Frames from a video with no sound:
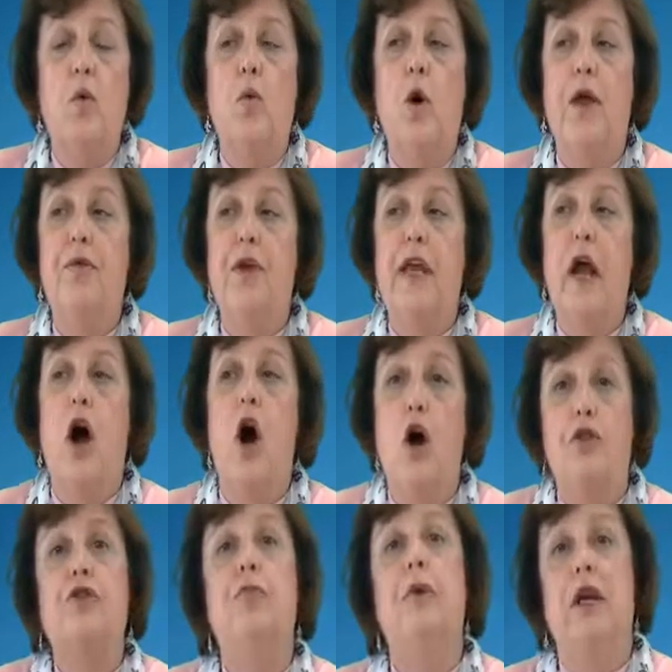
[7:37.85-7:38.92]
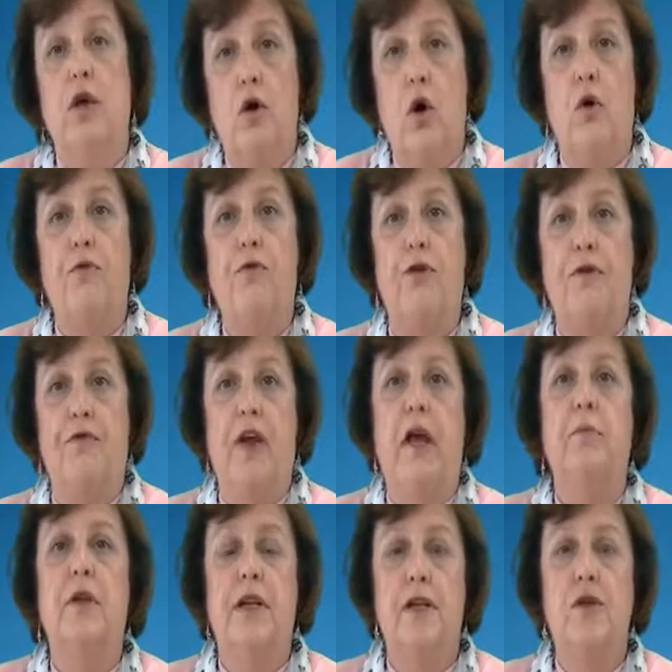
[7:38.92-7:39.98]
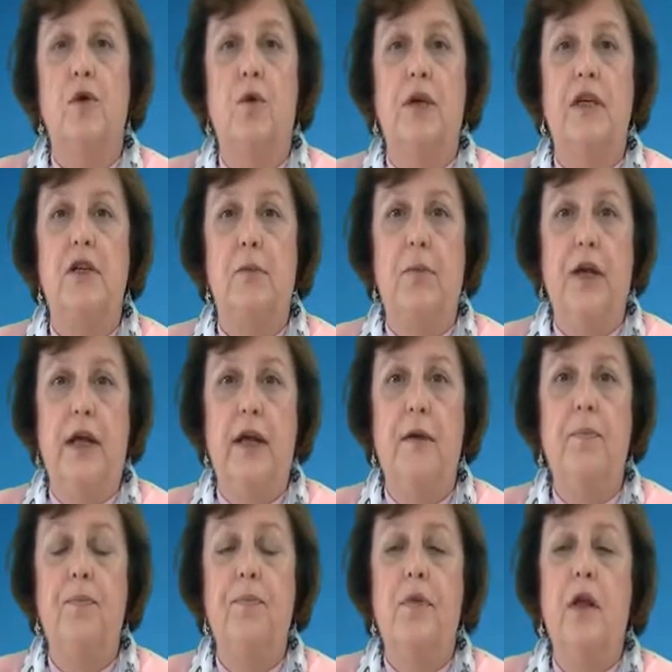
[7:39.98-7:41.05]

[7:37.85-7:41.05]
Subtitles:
what the ultimate goal for the family is going to be.